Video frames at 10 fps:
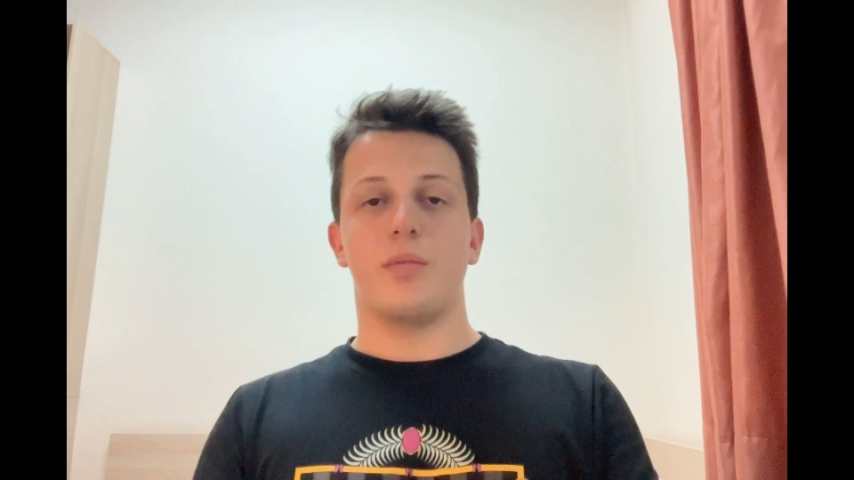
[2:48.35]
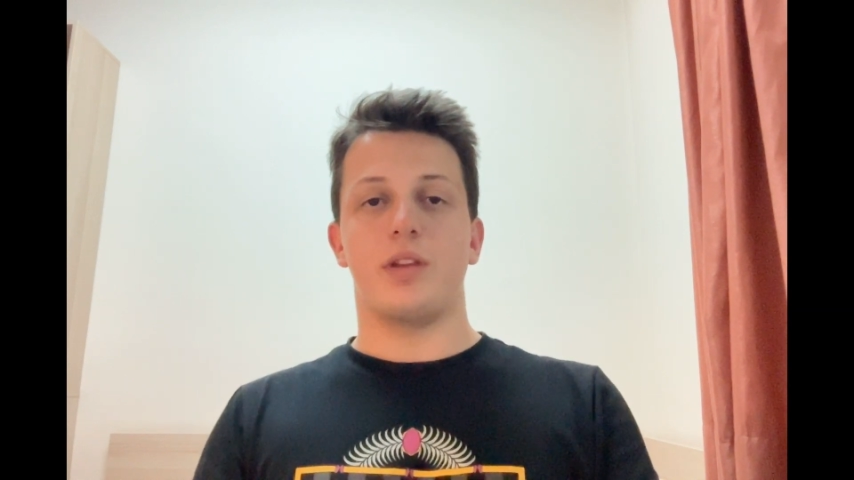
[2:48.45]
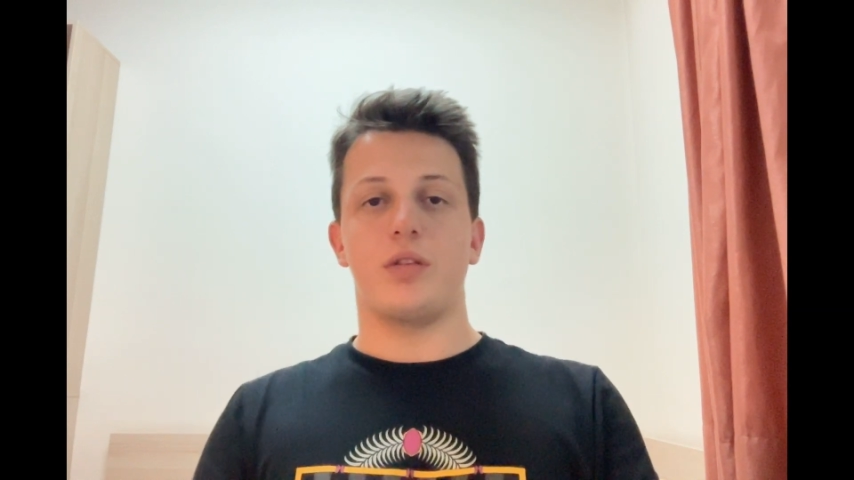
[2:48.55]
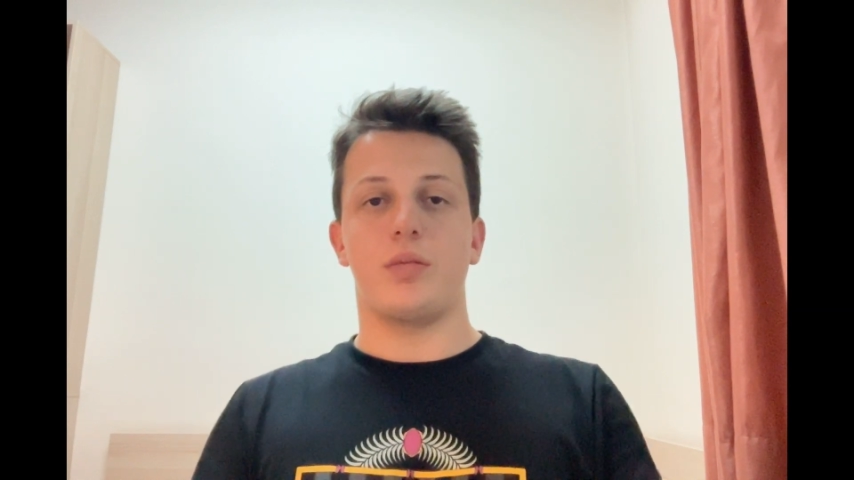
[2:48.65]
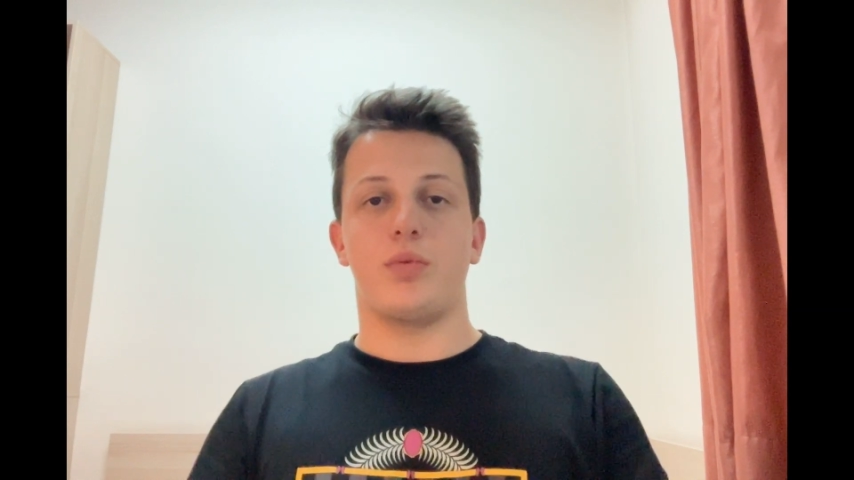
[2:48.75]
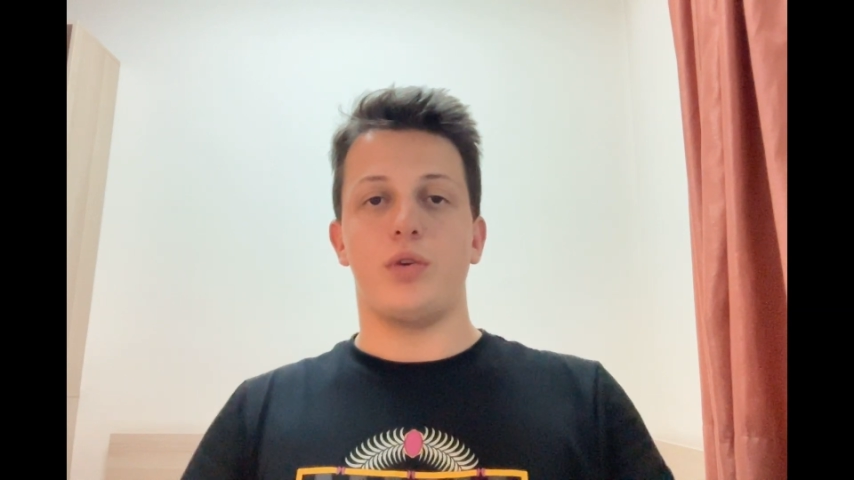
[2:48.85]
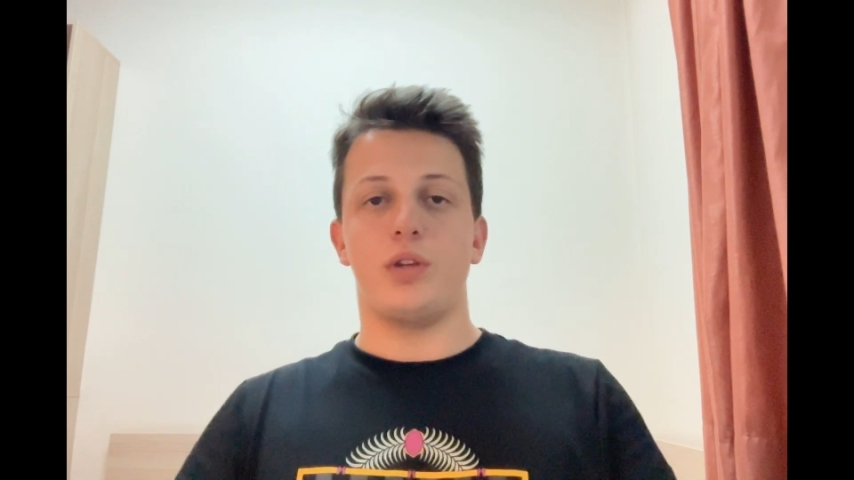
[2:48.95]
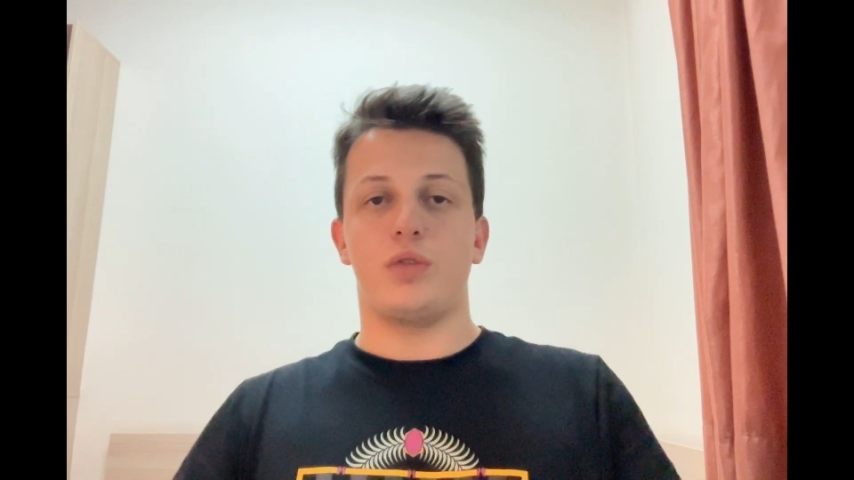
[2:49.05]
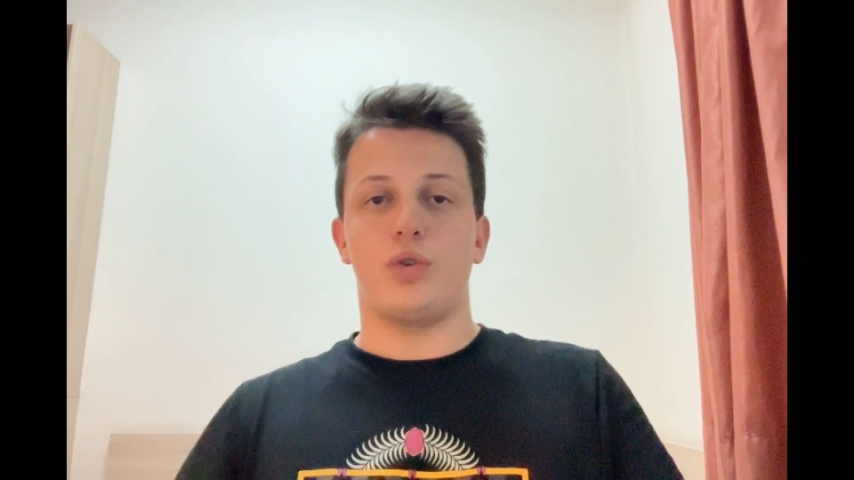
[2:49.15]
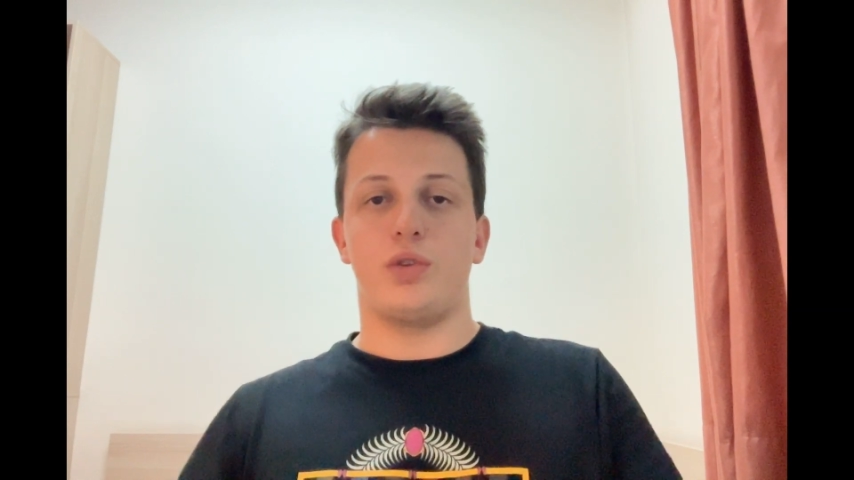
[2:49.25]

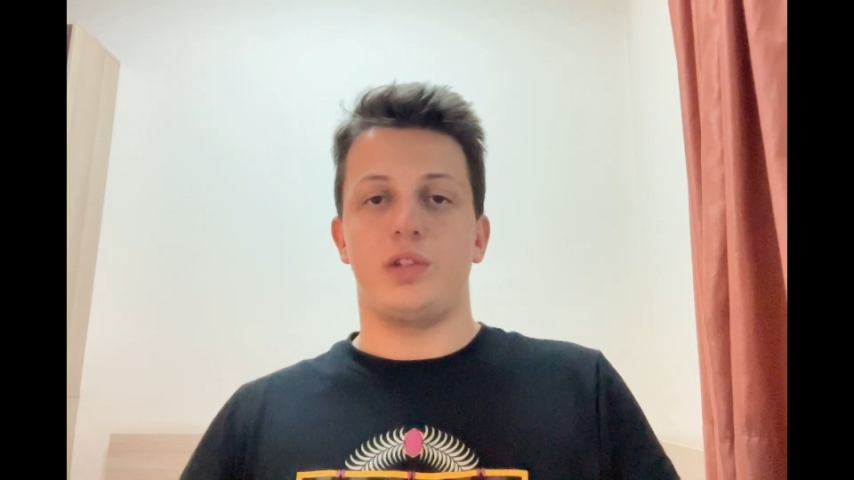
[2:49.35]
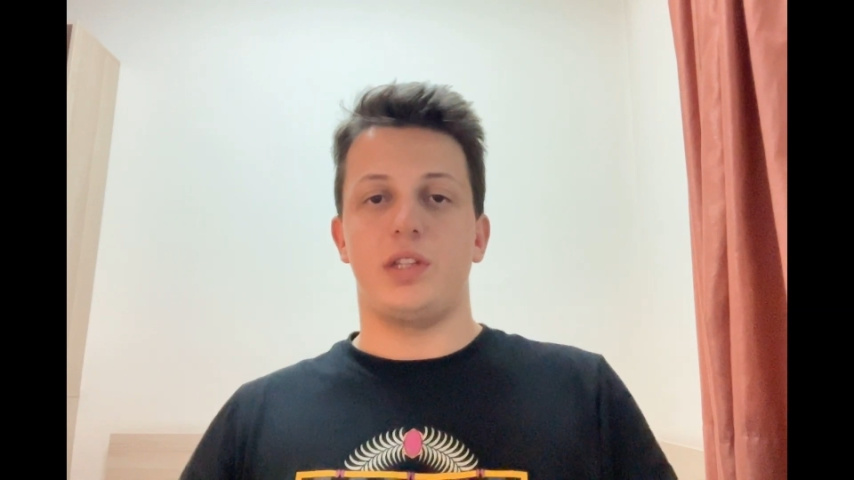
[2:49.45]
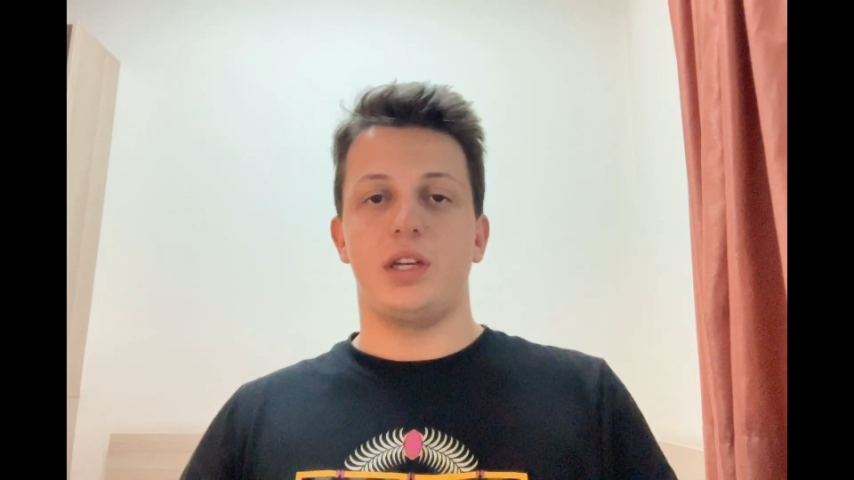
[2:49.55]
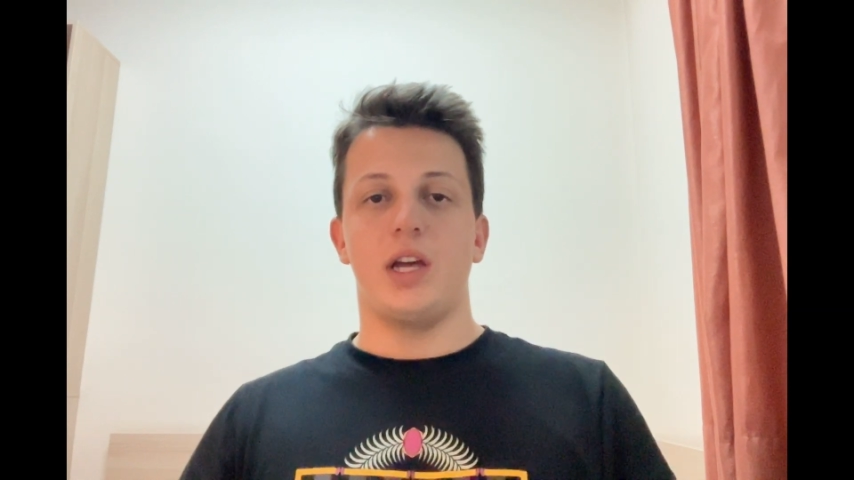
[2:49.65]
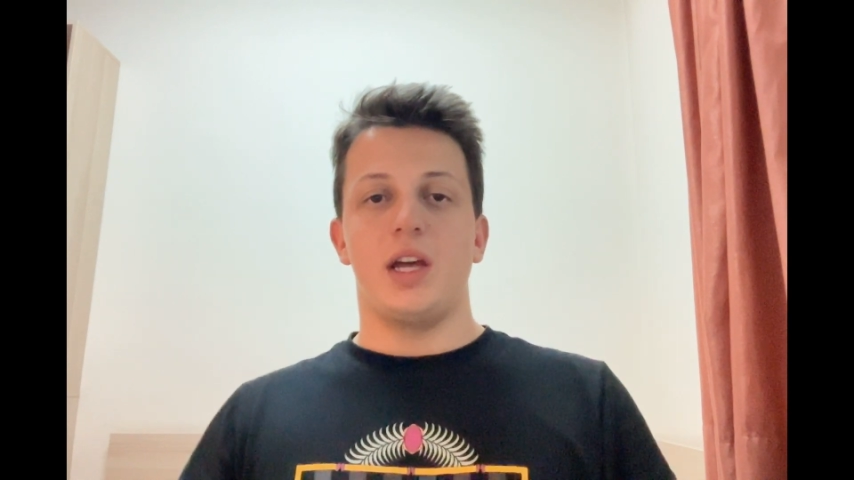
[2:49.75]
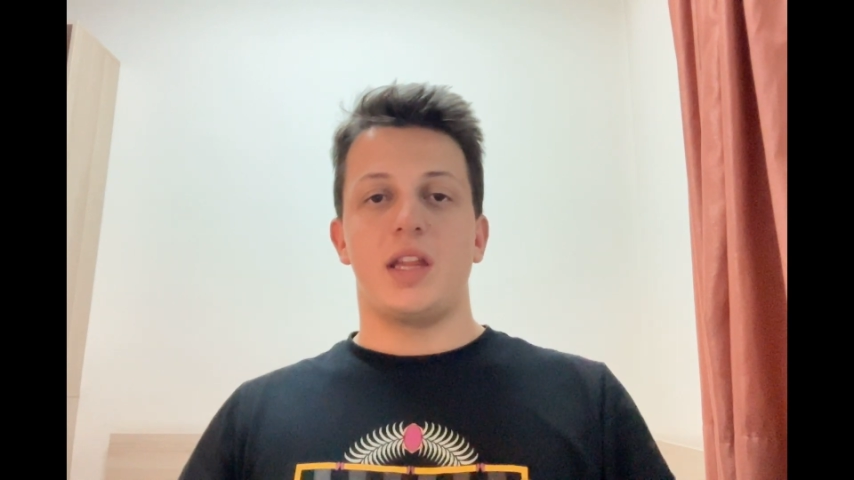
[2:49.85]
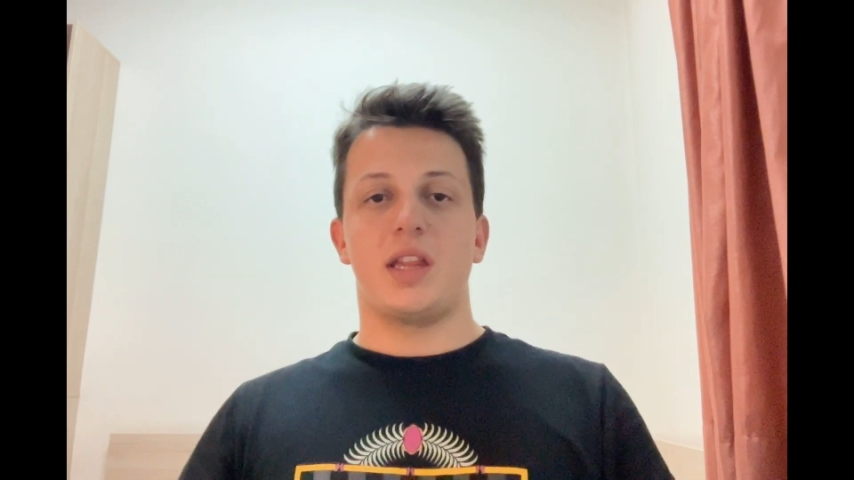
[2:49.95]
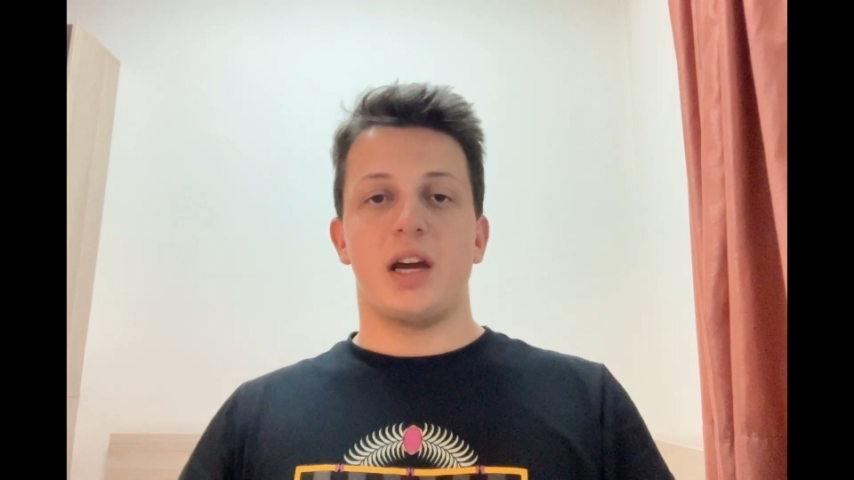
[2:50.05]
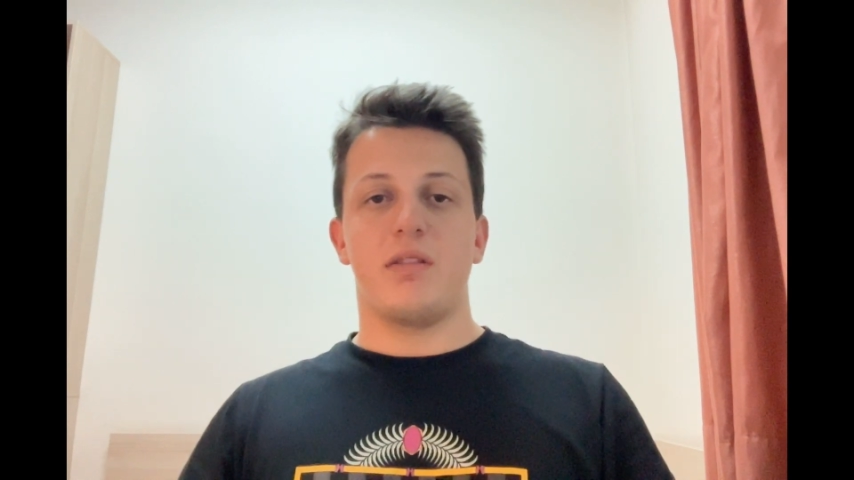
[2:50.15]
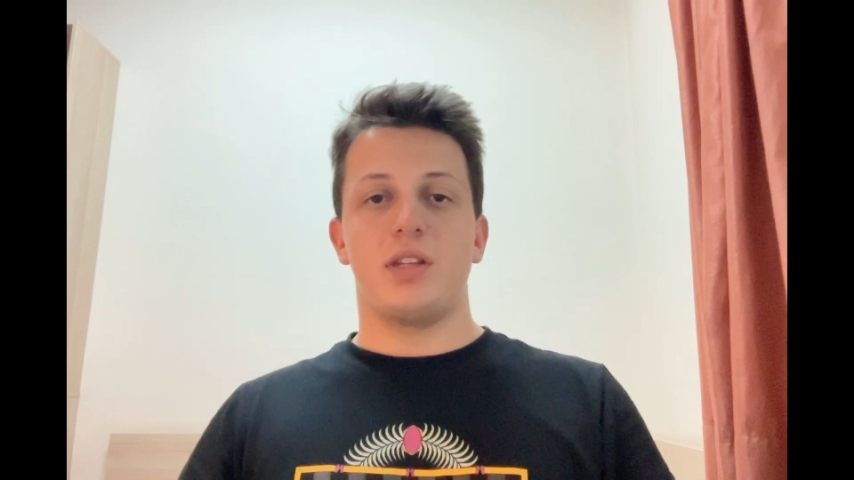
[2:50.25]

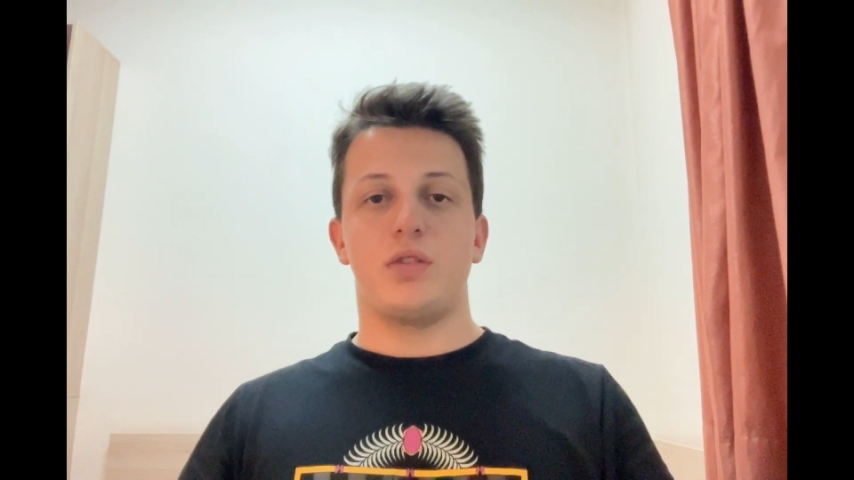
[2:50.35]
0.37